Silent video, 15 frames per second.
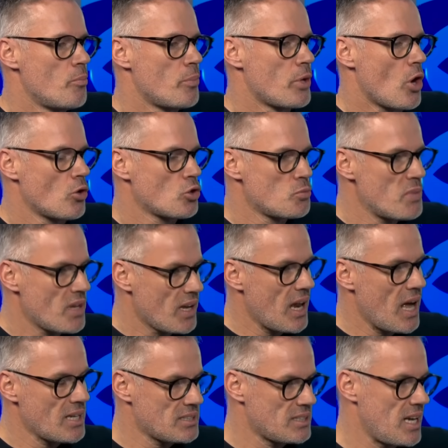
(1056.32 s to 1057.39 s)
because Mikel
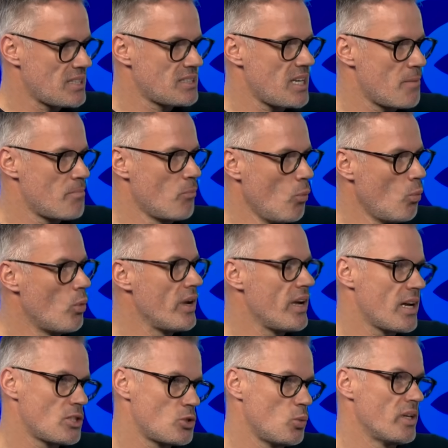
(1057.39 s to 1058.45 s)
Arteta
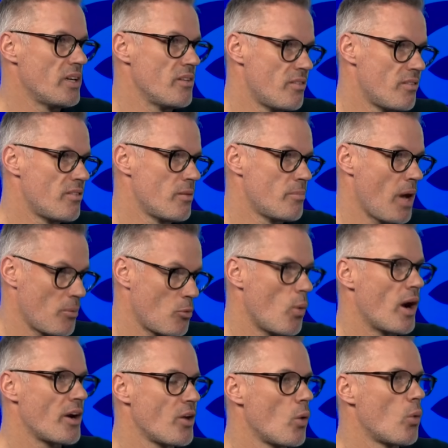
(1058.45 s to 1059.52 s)
worked with Pep
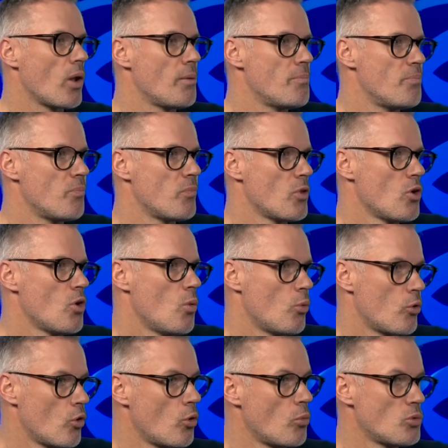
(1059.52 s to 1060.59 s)
Guardiola,
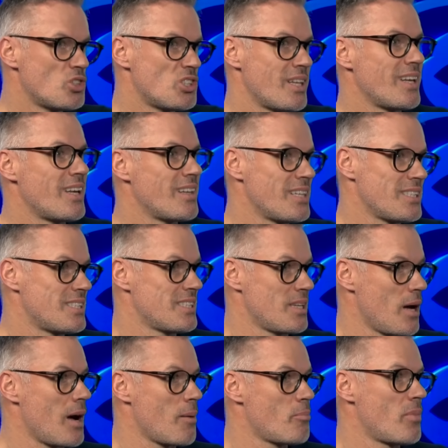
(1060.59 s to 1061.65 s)
we're almost thinking this is
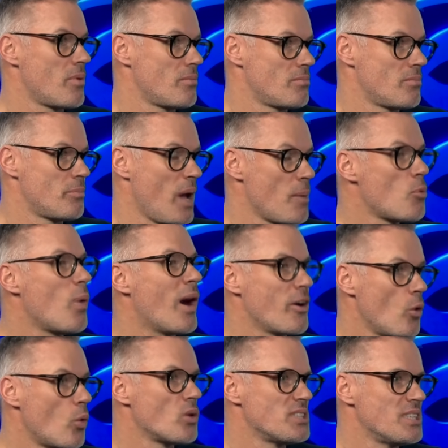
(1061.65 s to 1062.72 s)
a Pep
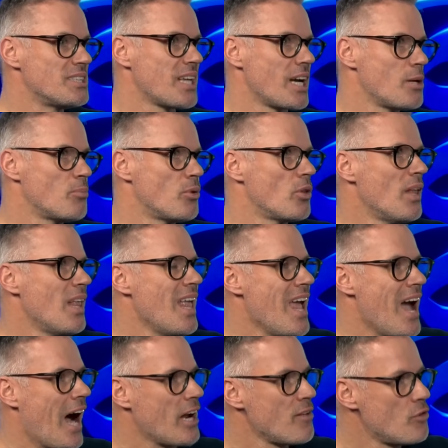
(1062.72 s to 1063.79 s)
Guardiola disciple.
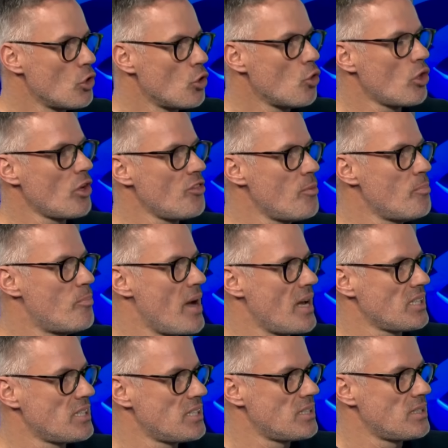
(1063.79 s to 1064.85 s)
And if you look at the
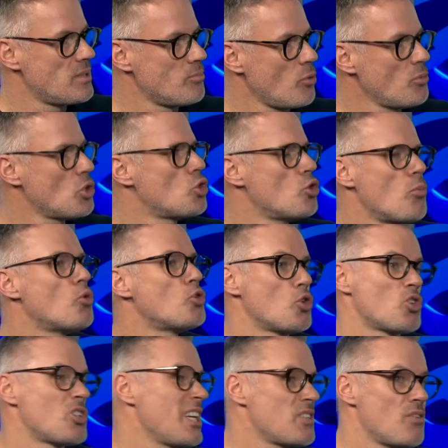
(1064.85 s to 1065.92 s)
best, probably the two most
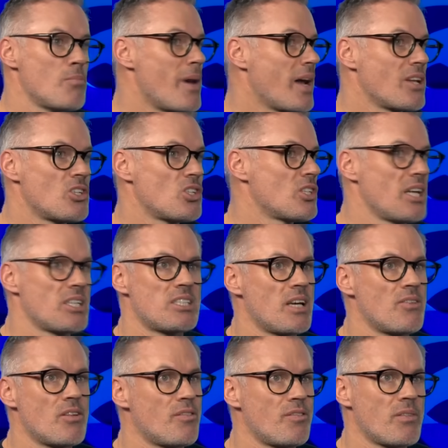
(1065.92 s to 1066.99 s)
successful managers, let's
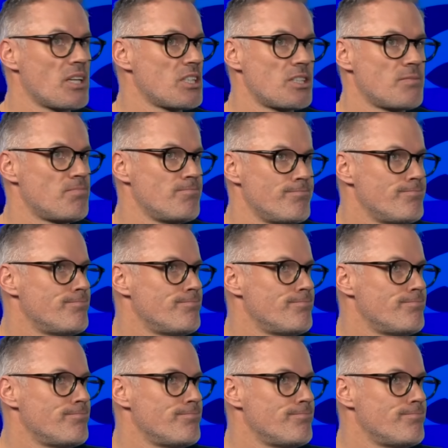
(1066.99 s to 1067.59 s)
say, the last